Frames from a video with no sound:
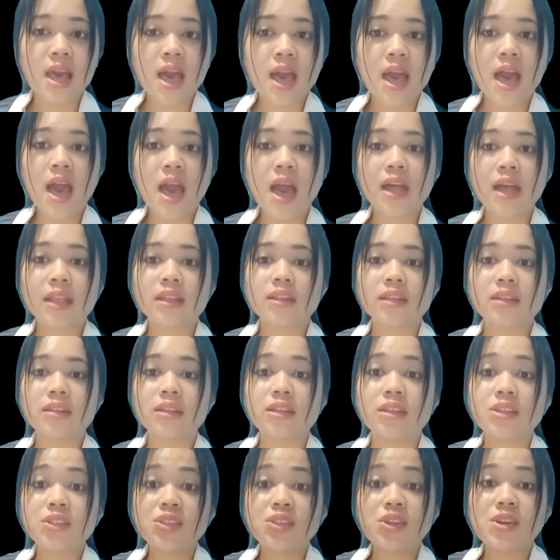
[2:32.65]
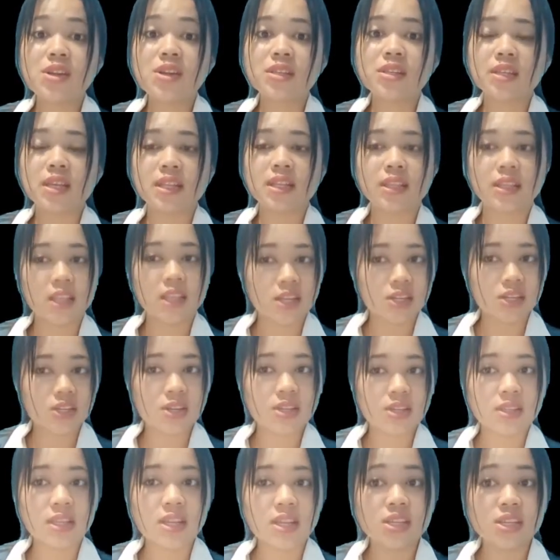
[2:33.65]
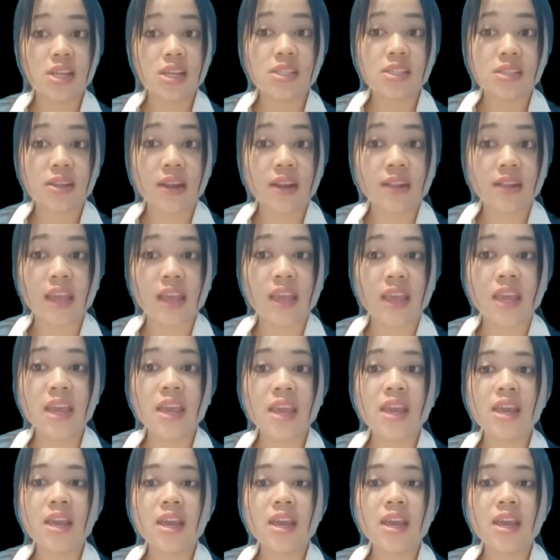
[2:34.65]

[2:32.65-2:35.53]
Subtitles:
had an interest in teacher teaching strategy,